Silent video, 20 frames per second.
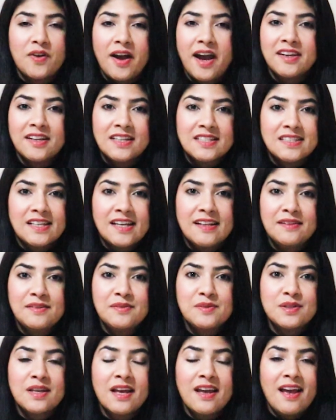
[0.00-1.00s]
find
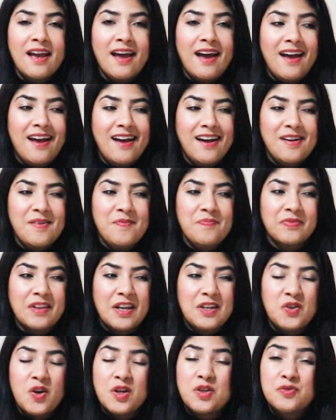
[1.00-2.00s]
ourselves
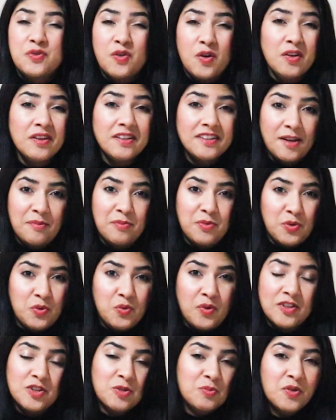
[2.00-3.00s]
not following them
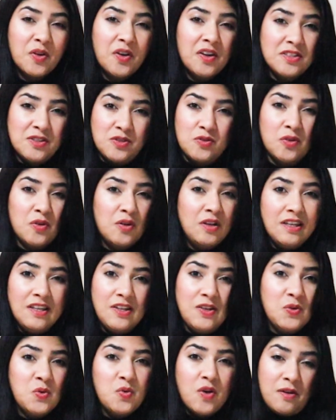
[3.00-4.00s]
through. And to be honest, it's not
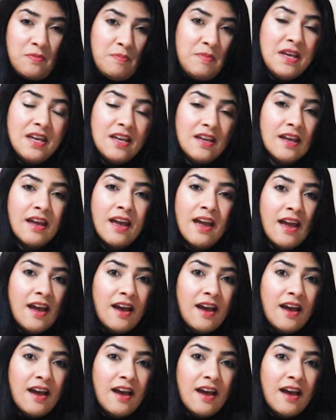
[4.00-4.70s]
only you and me.